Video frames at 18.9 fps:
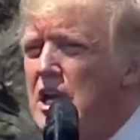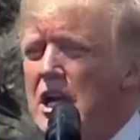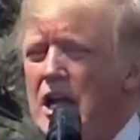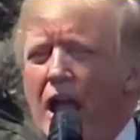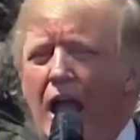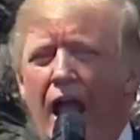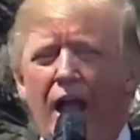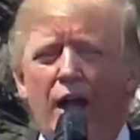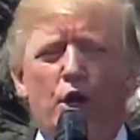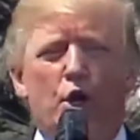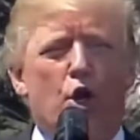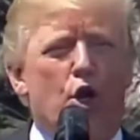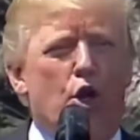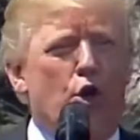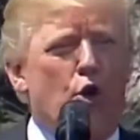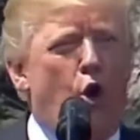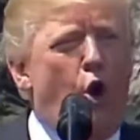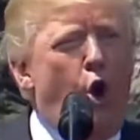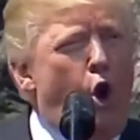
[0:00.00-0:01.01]
and
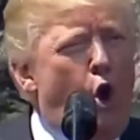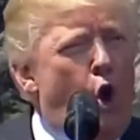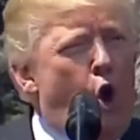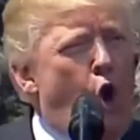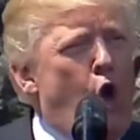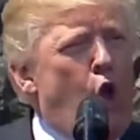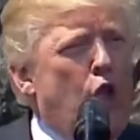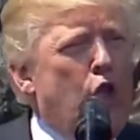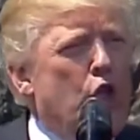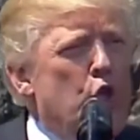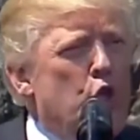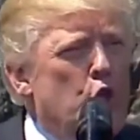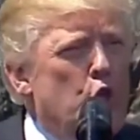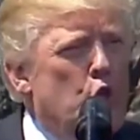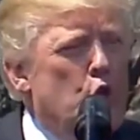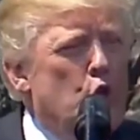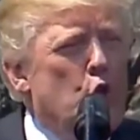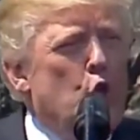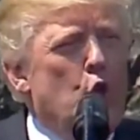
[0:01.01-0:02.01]
on all
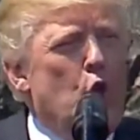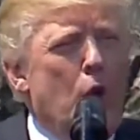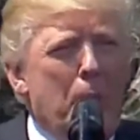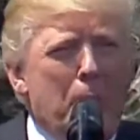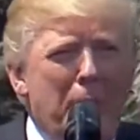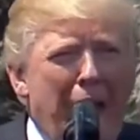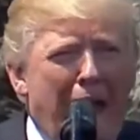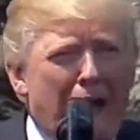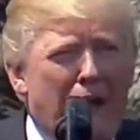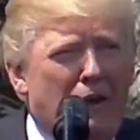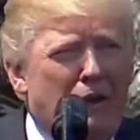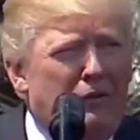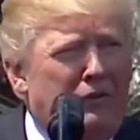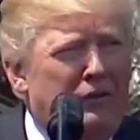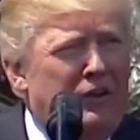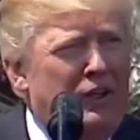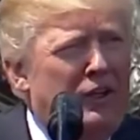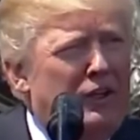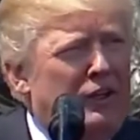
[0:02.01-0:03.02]
new
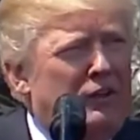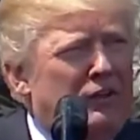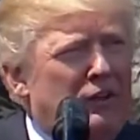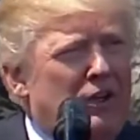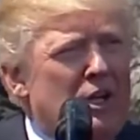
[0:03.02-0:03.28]
battlefields.